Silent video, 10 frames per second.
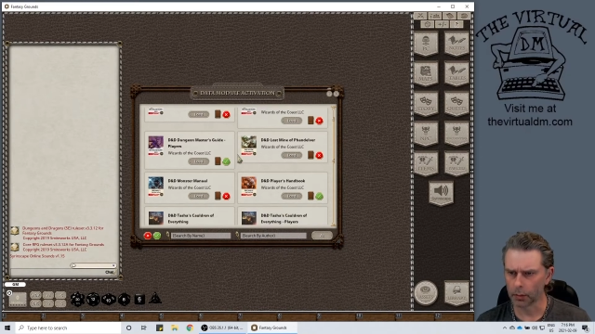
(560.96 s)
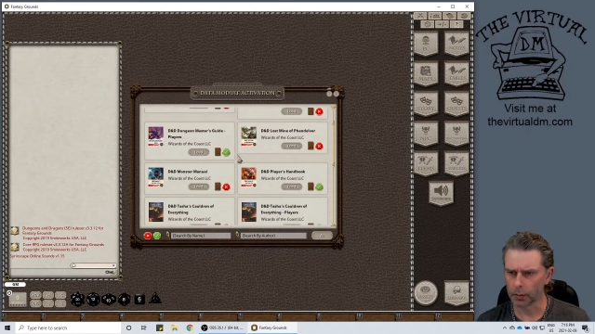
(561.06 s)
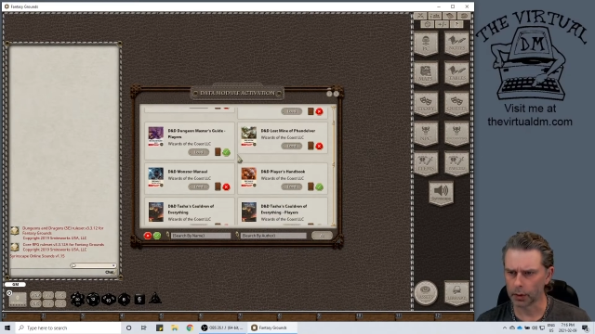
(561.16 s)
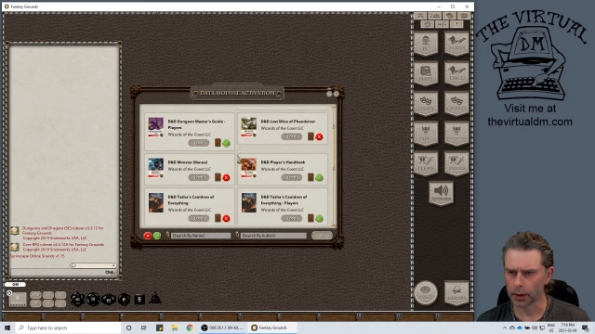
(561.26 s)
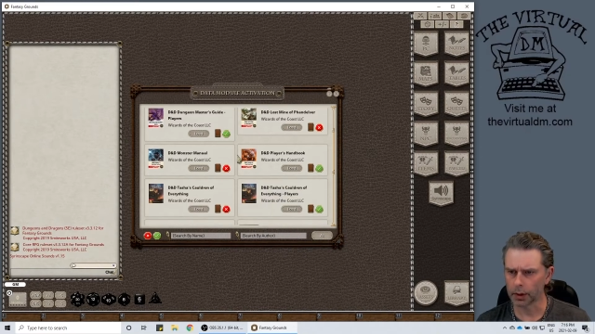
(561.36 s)

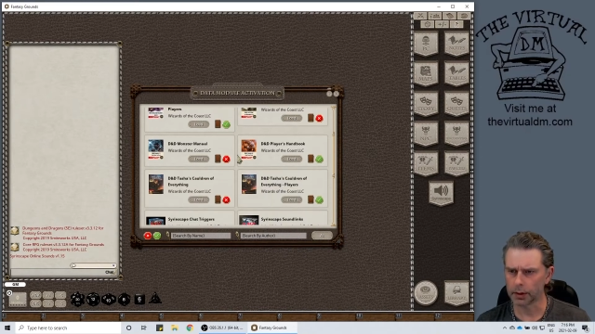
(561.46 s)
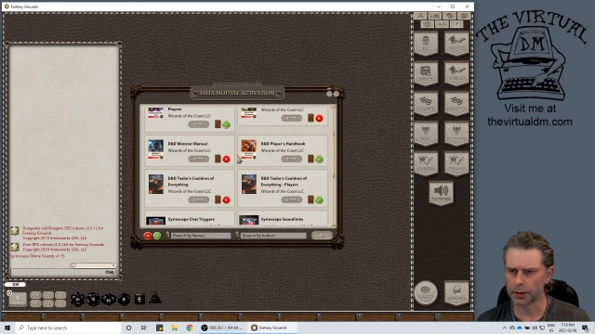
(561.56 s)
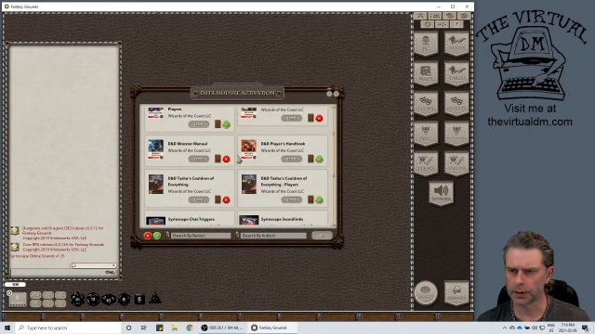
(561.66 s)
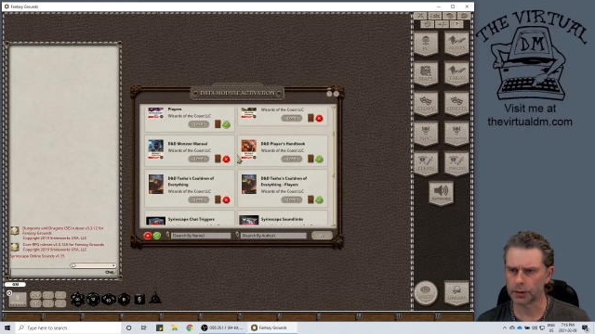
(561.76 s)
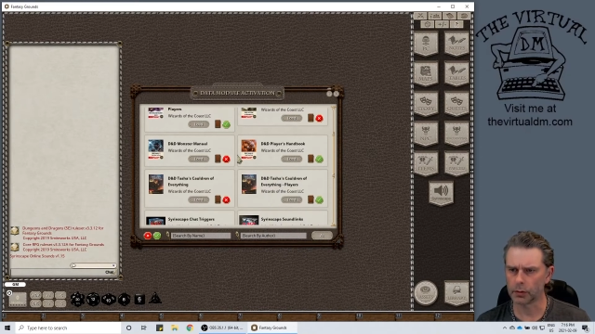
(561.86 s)
We want to
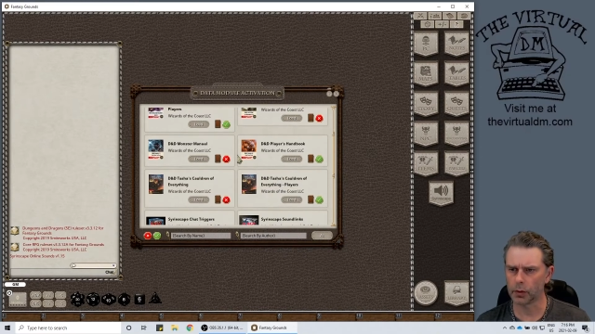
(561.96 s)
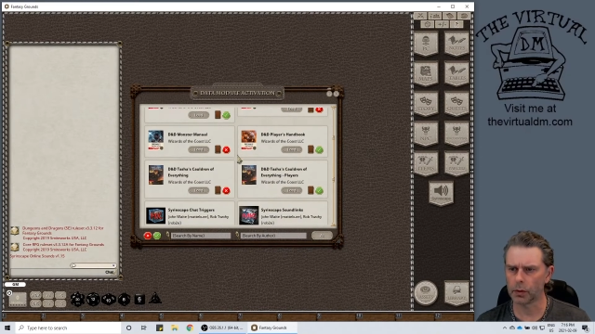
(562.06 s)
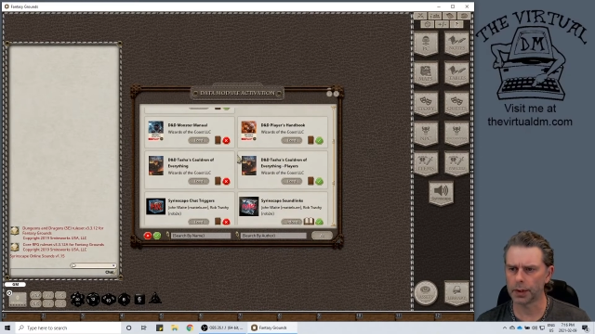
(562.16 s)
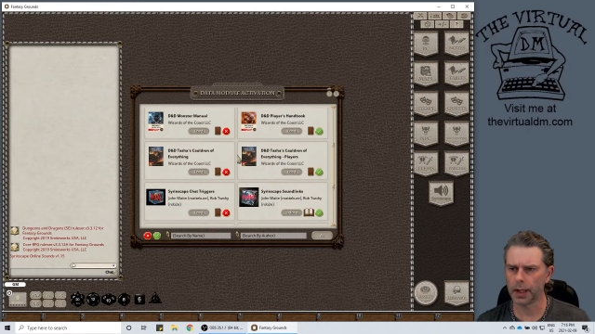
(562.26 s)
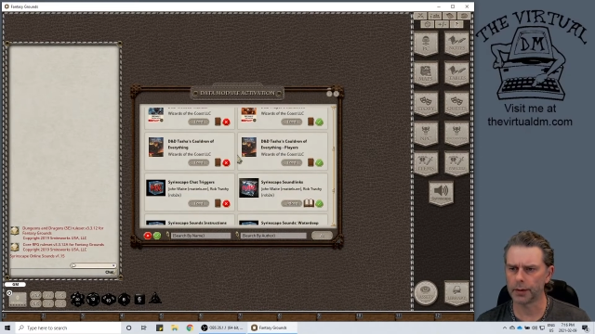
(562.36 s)

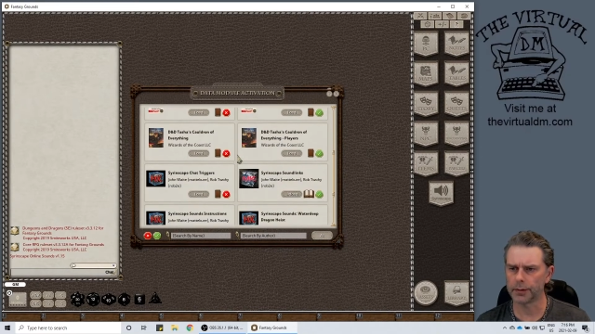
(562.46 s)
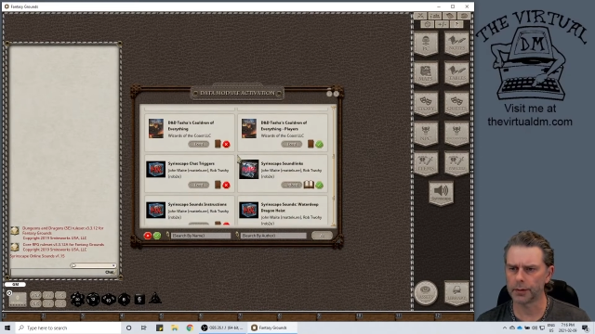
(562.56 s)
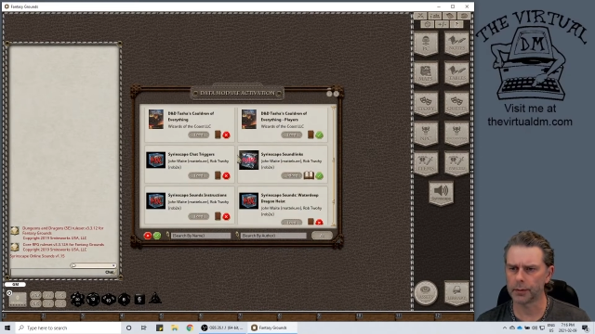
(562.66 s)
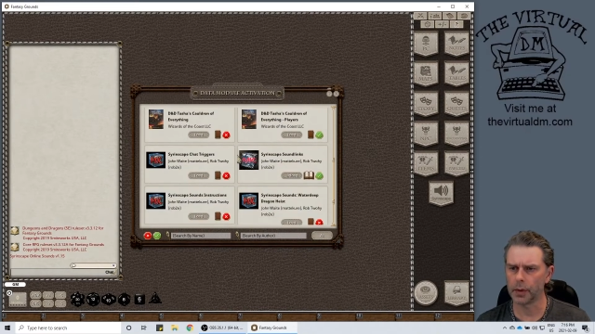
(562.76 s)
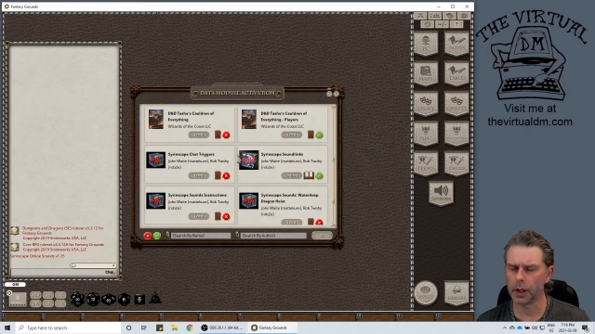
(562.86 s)
scroll down
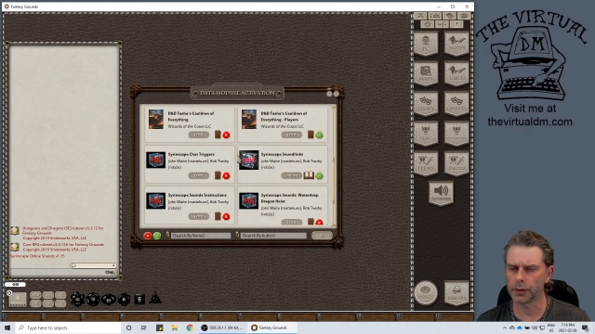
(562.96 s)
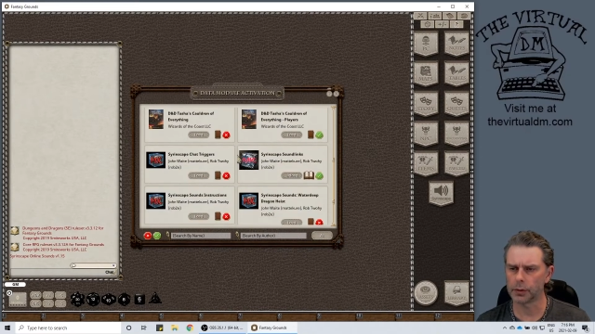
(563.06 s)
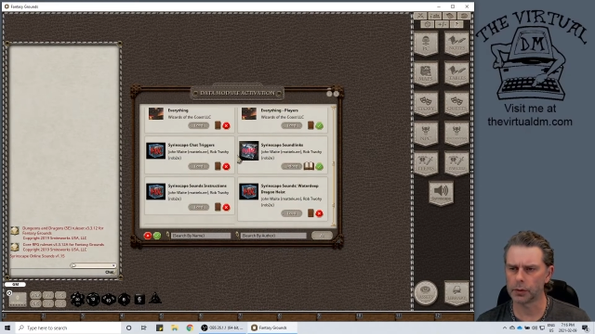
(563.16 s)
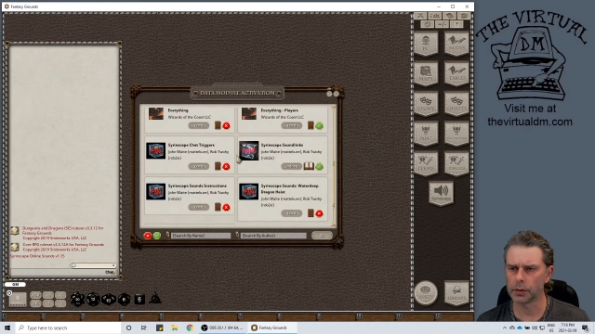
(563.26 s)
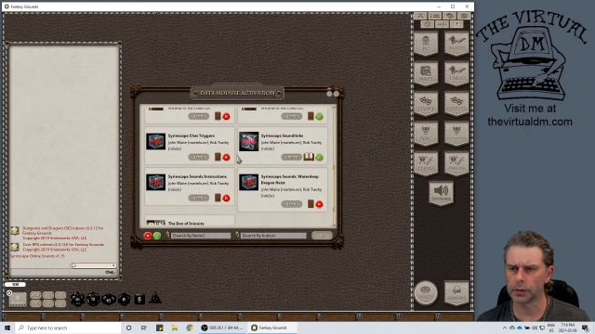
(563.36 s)
through the
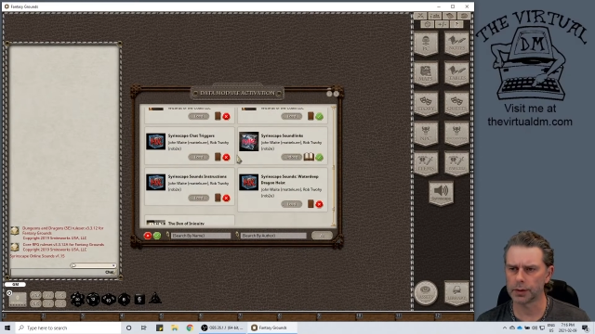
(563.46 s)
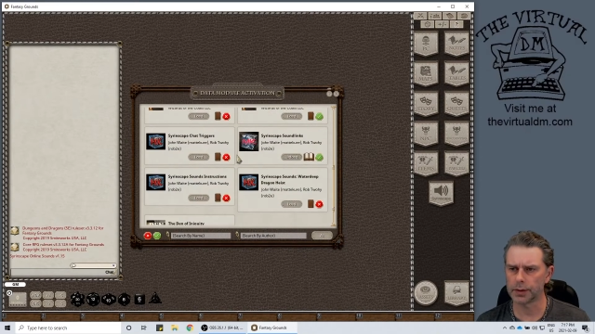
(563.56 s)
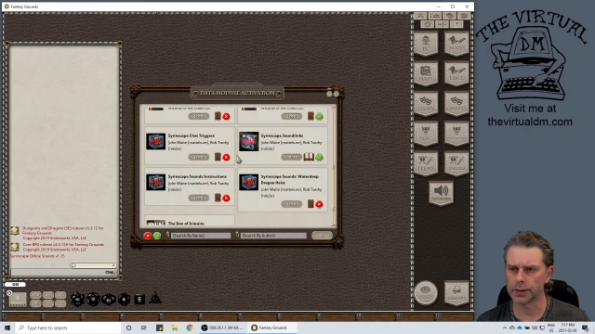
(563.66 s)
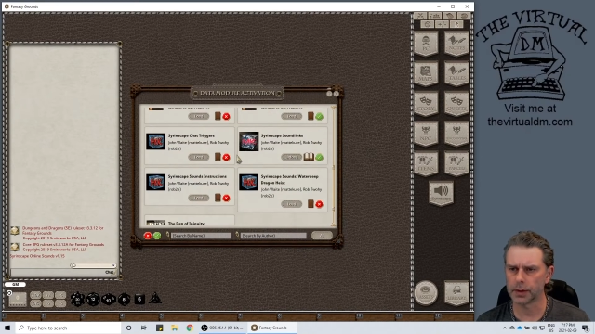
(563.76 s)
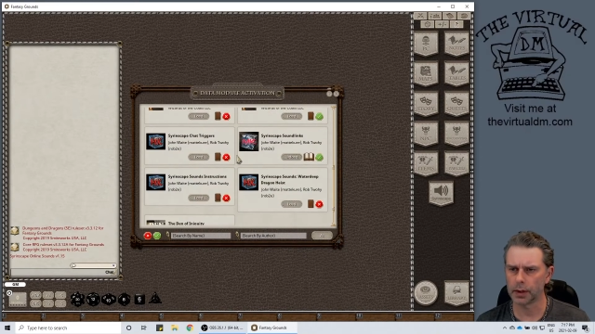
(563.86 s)

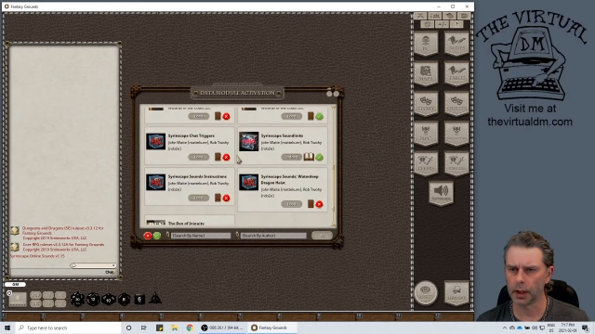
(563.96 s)
modules